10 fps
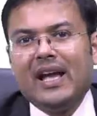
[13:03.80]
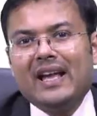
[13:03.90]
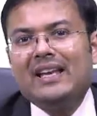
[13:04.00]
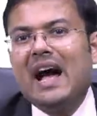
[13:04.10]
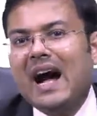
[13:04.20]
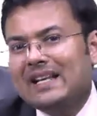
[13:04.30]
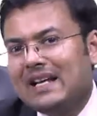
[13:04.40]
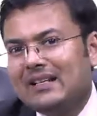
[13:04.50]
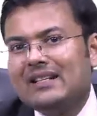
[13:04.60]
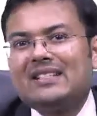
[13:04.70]
in
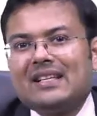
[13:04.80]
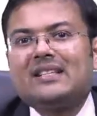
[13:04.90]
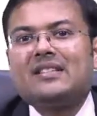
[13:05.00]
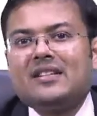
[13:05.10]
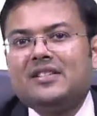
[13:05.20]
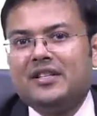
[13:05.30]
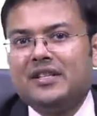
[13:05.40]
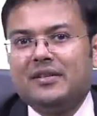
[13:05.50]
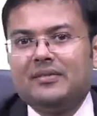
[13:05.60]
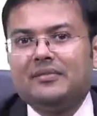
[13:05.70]
hydatid cyst surgery,